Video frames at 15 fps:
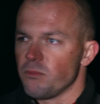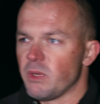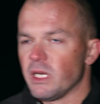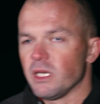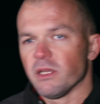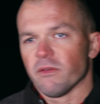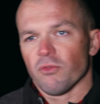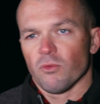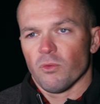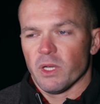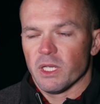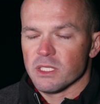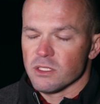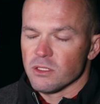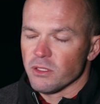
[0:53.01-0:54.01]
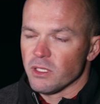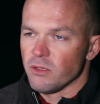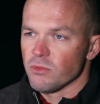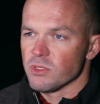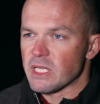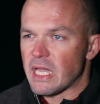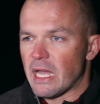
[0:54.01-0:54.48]
many different ways. You know,
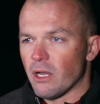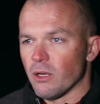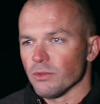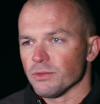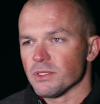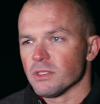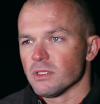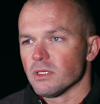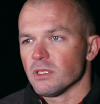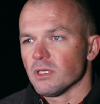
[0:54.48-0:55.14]
he was out